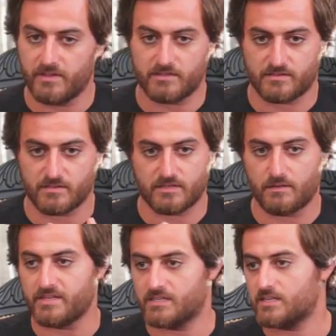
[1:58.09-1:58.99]
for me it's an
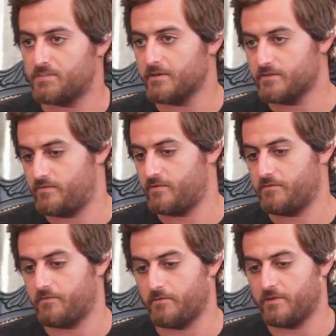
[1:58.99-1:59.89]
amazing experience
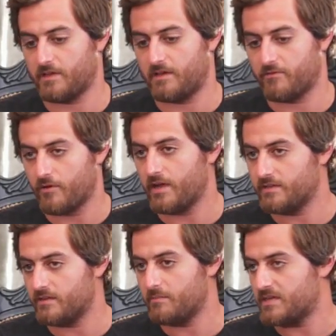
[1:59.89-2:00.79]
for me to have a
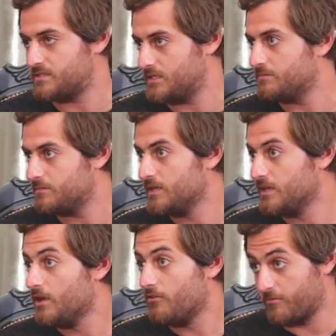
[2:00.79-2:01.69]
ride in the best team
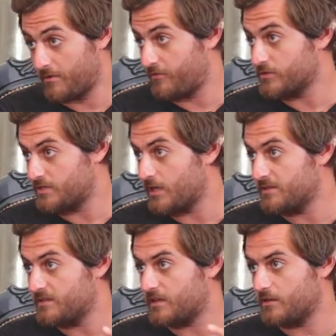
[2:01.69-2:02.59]
for my first
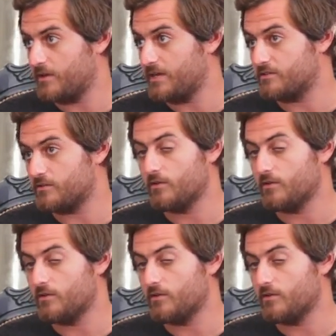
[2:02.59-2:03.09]
time in the Dakar Rally.